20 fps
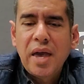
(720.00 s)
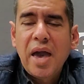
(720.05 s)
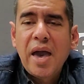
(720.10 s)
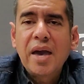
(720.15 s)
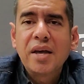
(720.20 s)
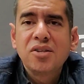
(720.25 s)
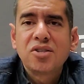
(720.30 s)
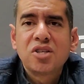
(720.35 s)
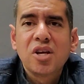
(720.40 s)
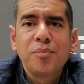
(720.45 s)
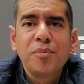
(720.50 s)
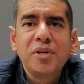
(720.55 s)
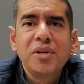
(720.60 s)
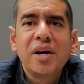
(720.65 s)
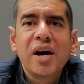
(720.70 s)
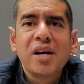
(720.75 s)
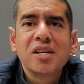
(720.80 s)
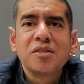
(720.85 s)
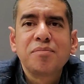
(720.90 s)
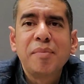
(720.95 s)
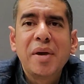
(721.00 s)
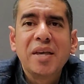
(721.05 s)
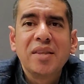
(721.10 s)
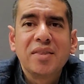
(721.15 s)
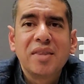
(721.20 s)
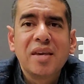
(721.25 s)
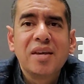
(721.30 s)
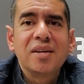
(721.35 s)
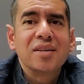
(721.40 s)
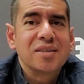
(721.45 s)
And some of you guys may
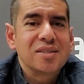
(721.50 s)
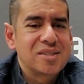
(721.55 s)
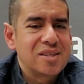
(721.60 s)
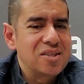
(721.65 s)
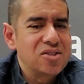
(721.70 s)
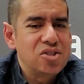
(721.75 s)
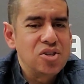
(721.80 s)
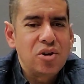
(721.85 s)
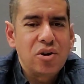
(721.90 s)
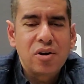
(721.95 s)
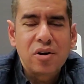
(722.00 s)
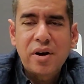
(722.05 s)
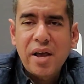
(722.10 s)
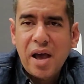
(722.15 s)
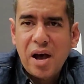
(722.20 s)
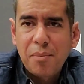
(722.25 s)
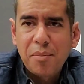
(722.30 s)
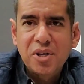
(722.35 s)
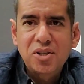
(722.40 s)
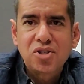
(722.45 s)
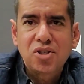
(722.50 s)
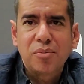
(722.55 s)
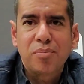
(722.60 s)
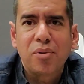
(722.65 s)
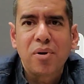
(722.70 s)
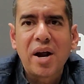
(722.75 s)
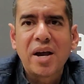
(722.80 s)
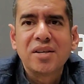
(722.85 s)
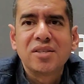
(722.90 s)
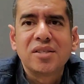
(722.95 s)
think, since you heard how much the
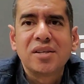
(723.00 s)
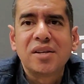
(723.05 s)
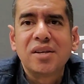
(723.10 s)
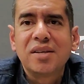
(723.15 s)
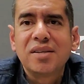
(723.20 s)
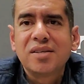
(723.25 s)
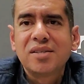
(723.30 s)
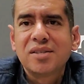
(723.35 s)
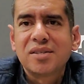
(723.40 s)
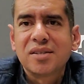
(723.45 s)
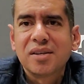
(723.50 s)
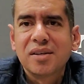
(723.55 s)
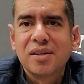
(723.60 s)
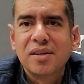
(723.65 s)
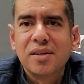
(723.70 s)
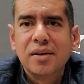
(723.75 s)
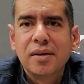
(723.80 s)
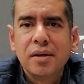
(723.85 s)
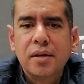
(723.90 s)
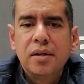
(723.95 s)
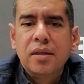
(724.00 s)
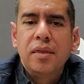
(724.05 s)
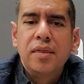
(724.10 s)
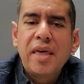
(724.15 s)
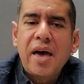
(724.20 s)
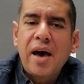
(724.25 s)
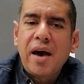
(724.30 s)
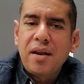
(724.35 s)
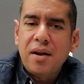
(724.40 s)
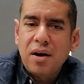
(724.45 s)
price it is,
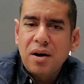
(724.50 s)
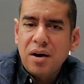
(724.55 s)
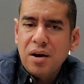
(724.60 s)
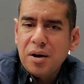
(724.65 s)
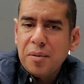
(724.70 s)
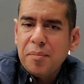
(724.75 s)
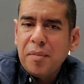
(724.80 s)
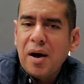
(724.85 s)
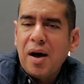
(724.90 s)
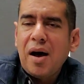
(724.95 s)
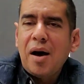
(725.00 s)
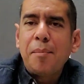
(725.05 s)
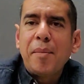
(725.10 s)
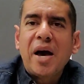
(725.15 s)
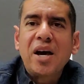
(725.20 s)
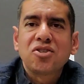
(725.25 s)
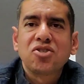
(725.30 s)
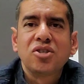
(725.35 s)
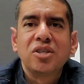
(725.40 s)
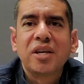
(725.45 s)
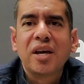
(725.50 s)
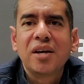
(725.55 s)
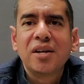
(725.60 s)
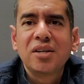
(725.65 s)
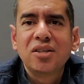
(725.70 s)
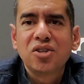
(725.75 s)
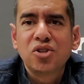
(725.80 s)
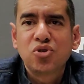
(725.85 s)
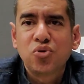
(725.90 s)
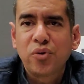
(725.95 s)
that I'm actually
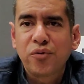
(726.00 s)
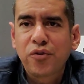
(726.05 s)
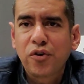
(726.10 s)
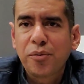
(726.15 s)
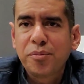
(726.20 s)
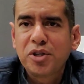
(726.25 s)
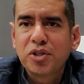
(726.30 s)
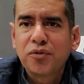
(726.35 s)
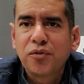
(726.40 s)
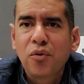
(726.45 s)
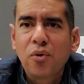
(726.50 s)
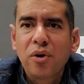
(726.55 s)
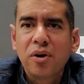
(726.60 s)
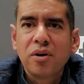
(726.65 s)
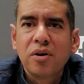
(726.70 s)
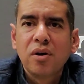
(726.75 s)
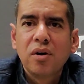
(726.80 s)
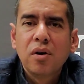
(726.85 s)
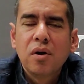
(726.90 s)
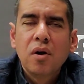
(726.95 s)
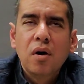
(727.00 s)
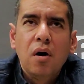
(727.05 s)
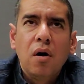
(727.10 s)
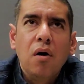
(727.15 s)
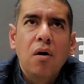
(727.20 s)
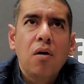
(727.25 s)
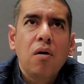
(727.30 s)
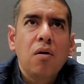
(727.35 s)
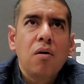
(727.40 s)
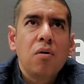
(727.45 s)
getting these refurbished for,
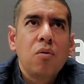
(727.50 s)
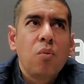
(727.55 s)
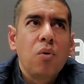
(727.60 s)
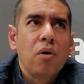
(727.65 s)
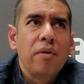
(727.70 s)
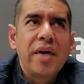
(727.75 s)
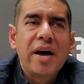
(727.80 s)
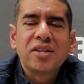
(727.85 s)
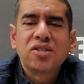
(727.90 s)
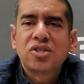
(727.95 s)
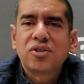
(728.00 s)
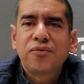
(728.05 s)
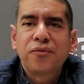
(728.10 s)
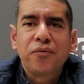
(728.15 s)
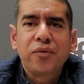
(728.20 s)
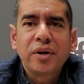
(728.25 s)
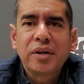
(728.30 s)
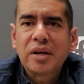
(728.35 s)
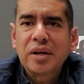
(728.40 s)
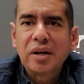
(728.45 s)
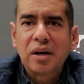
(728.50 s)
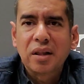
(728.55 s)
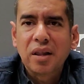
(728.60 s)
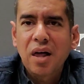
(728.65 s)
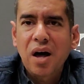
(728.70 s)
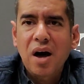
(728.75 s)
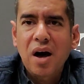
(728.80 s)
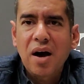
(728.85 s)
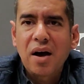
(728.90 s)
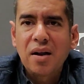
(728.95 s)
oh, well, that's freaking a
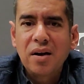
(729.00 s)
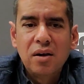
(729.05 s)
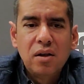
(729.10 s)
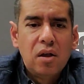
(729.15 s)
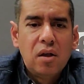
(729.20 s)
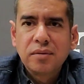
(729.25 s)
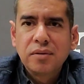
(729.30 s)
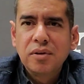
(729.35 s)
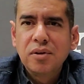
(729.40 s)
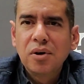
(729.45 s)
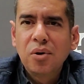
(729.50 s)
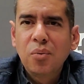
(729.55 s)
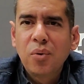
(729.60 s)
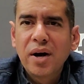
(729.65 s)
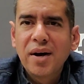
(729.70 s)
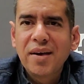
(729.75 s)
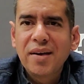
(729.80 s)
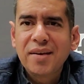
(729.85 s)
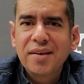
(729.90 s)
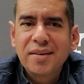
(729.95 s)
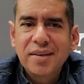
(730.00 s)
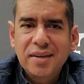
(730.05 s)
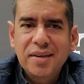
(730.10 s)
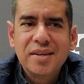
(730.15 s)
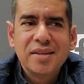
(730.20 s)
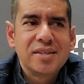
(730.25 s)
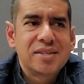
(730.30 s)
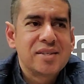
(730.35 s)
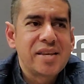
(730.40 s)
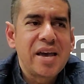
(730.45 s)
lot. You know what?
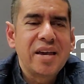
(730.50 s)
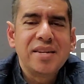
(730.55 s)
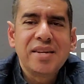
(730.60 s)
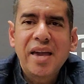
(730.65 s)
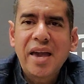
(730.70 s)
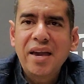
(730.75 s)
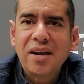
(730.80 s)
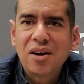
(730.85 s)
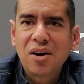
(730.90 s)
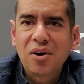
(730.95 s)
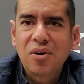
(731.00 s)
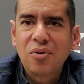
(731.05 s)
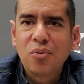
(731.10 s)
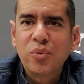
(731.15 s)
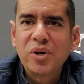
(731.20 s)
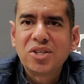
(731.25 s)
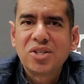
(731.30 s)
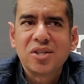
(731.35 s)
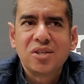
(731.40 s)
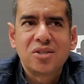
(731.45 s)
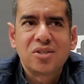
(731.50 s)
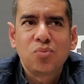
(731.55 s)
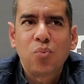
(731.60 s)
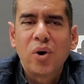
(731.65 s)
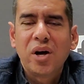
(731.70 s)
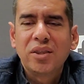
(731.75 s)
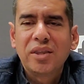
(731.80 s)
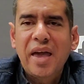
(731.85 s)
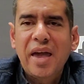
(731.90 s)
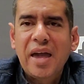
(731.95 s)
In San Diego, which is
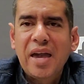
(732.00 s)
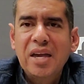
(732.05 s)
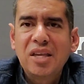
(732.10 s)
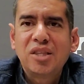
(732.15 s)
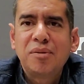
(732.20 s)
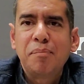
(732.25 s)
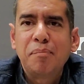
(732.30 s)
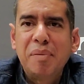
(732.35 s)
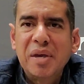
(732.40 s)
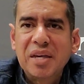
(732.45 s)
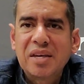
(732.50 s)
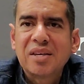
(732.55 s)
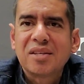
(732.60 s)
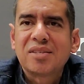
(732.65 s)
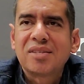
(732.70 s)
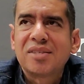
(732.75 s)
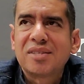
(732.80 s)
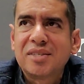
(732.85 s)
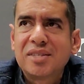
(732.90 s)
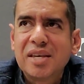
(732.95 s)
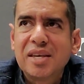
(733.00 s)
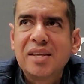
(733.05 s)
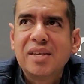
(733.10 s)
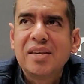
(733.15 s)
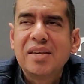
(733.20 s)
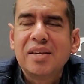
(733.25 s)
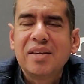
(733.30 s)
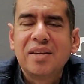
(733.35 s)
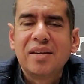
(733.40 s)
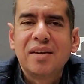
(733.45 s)
what, the 8th biggest
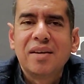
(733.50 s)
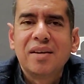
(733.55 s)
city,